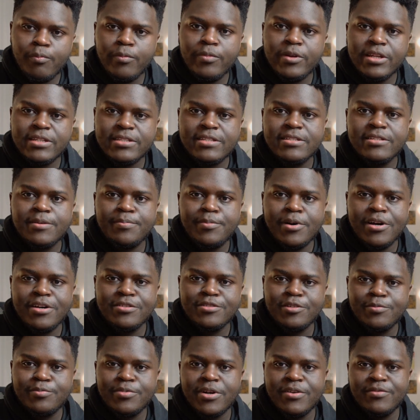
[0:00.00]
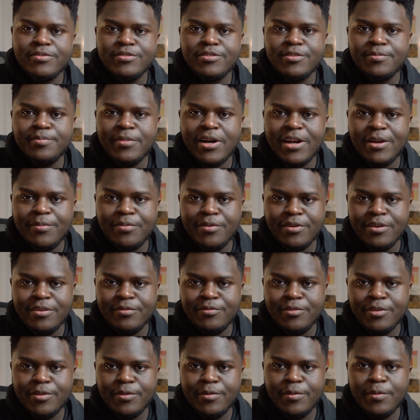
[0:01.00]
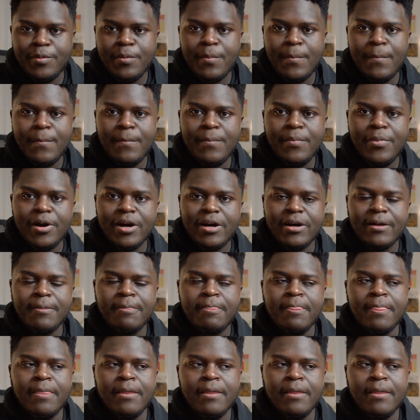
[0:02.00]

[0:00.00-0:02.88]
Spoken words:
this is a personal preference on my point of view, but